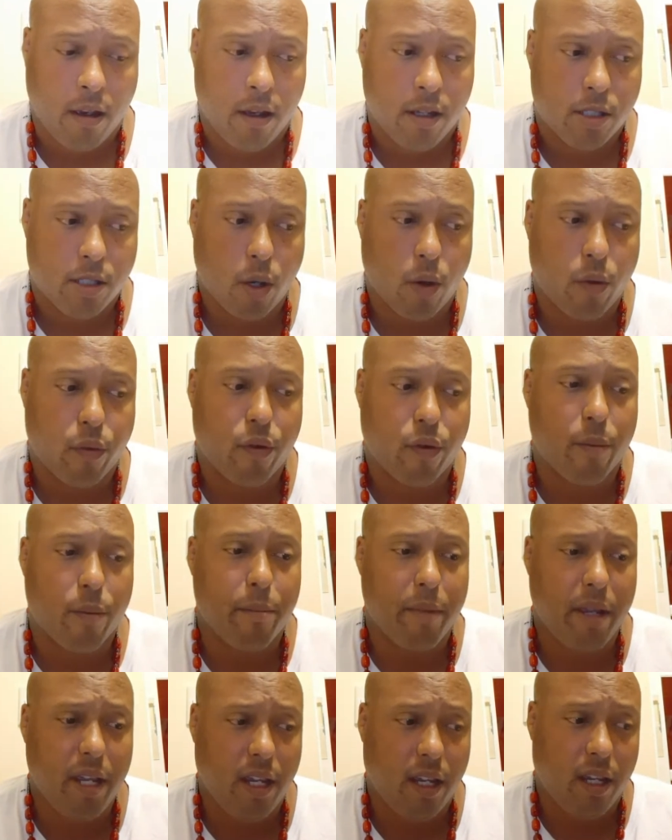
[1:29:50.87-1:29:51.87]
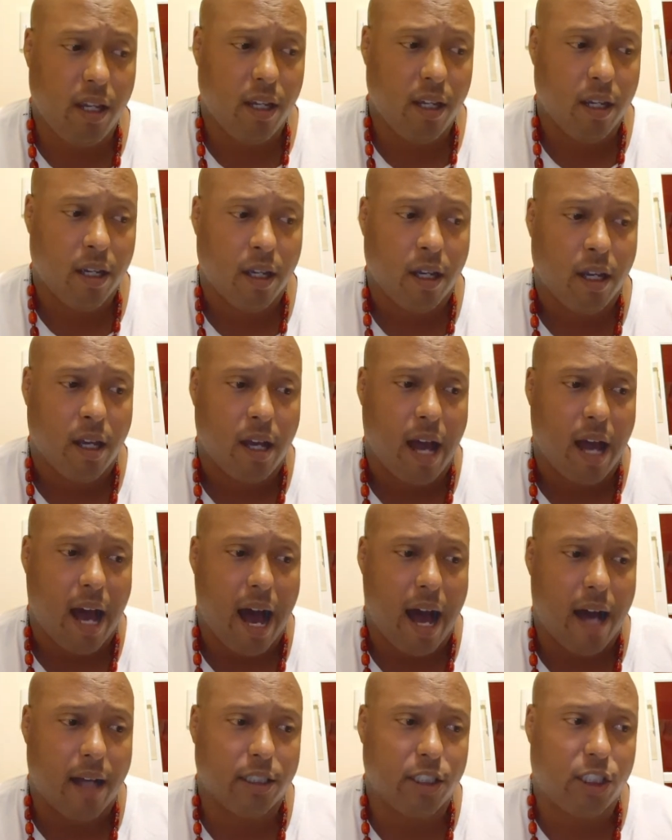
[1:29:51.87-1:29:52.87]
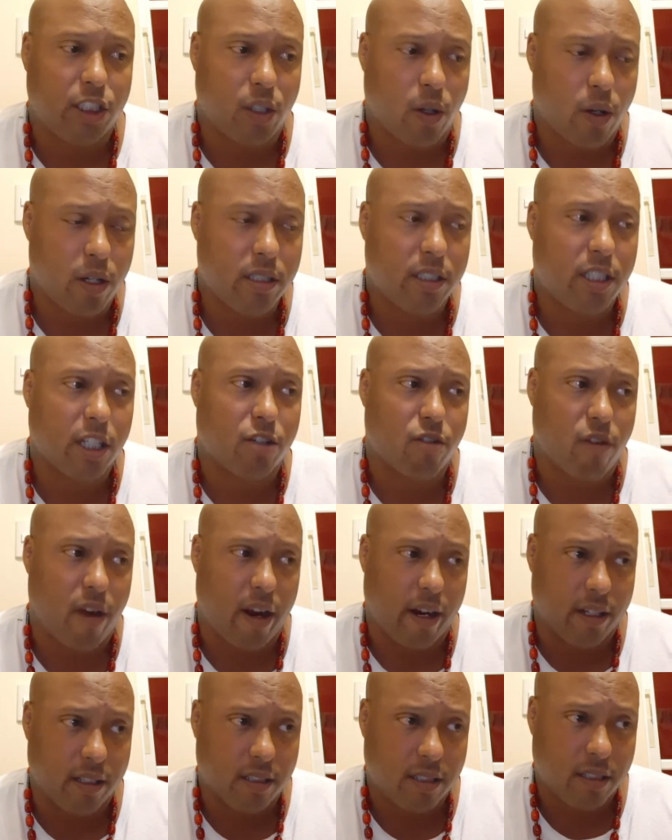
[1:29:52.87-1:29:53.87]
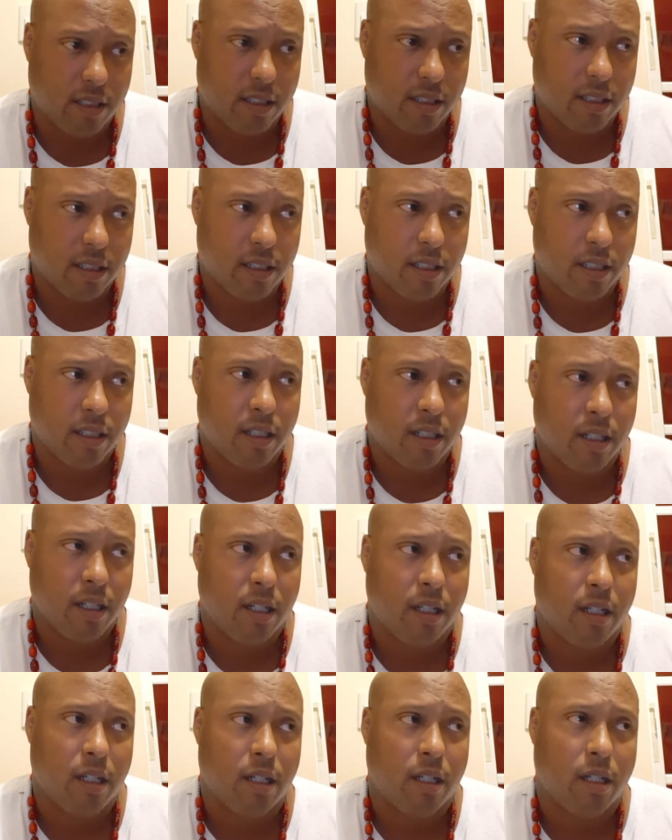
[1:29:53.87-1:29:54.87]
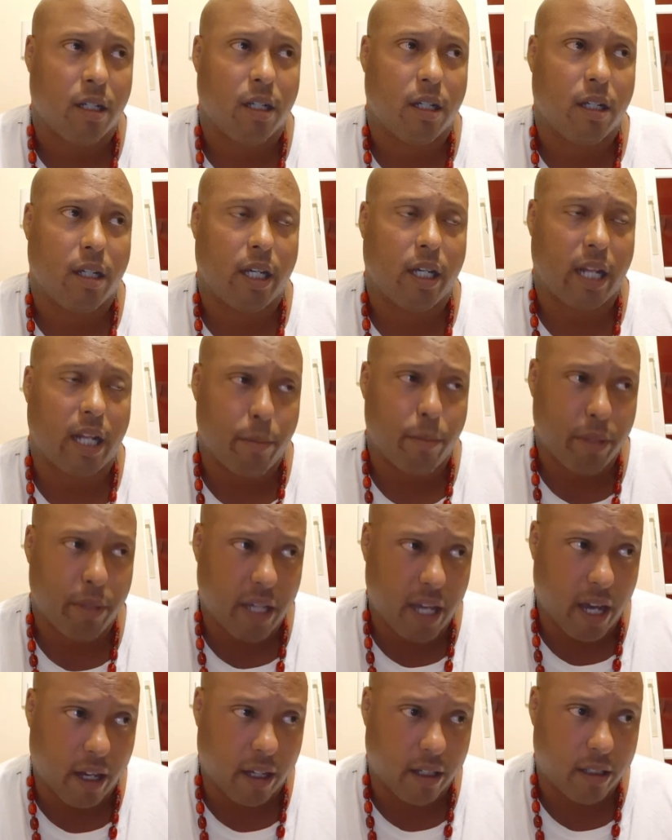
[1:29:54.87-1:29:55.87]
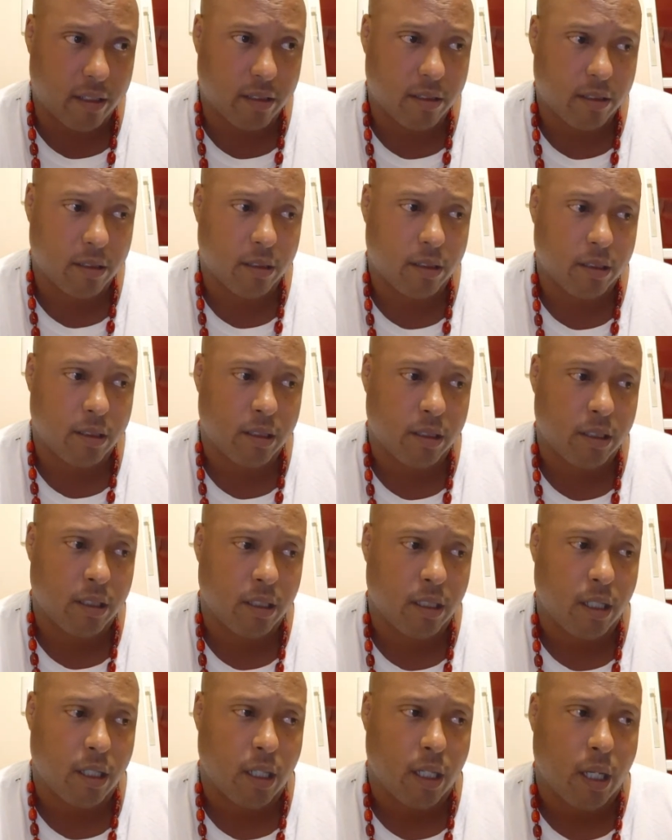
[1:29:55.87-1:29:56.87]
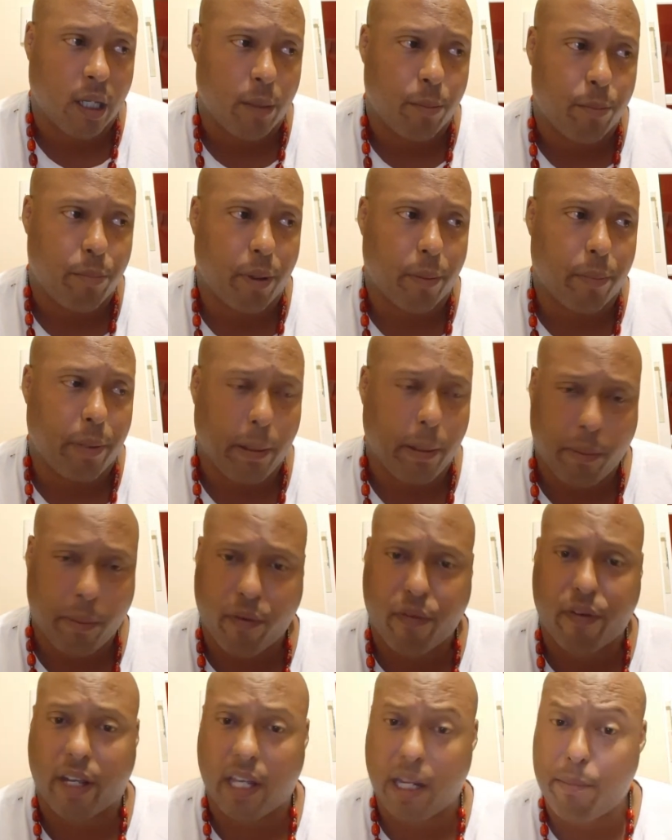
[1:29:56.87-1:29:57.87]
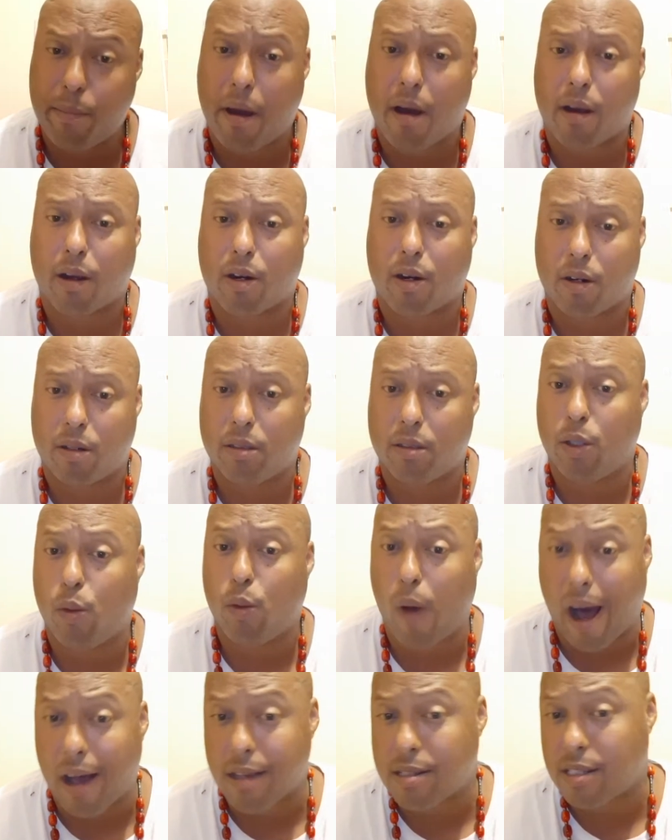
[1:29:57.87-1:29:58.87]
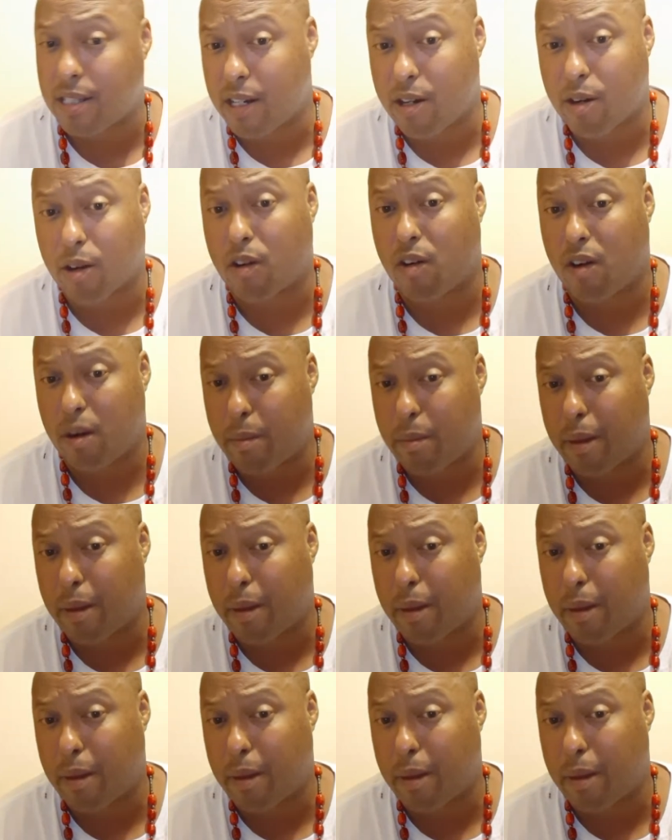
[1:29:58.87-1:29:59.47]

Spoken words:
So for me, Jordan's the greatest in NBA. But people forget about Lou Alcindor, Kareem